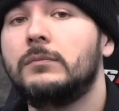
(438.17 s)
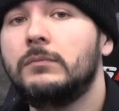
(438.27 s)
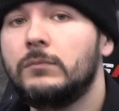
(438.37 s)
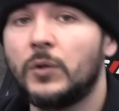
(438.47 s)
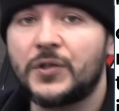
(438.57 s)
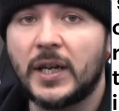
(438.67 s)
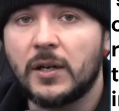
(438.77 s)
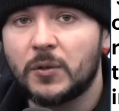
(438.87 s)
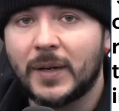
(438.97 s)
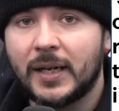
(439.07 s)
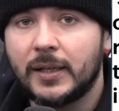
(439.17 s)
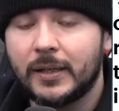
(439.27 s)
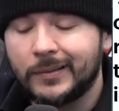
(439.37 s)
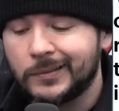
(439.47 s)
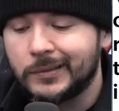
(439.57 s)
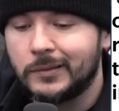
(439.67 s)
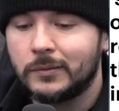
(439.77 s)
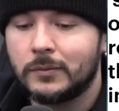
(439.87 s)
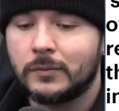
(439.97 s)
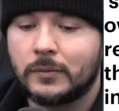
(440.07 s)
will say, Here's my ID.
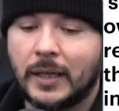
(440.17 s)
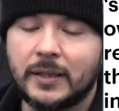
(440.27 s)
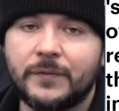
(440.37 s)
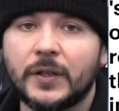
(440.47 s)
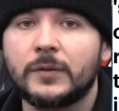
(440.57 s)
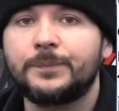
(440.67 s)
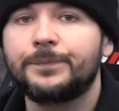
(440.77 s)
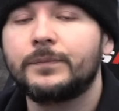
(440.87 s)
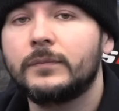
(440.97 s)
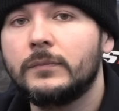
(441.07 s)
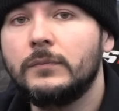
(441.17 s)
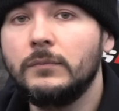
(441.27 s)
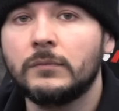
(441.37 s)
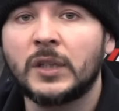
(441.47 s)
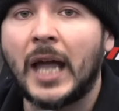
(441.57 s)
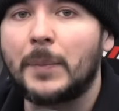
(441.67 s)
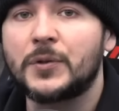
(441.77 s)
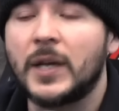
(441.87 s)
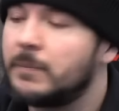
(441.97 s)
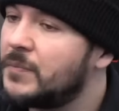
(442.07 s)
I live here. And the cops
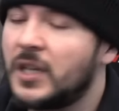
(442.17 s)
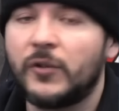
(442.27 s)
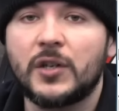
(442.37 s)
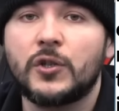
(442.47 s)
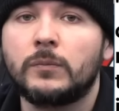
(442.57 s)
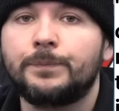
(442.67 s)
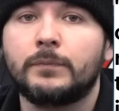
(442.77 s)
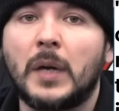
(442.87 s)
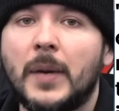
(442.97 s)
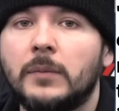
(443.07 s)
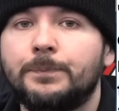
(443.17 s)
say, Civil issue. Bye bye.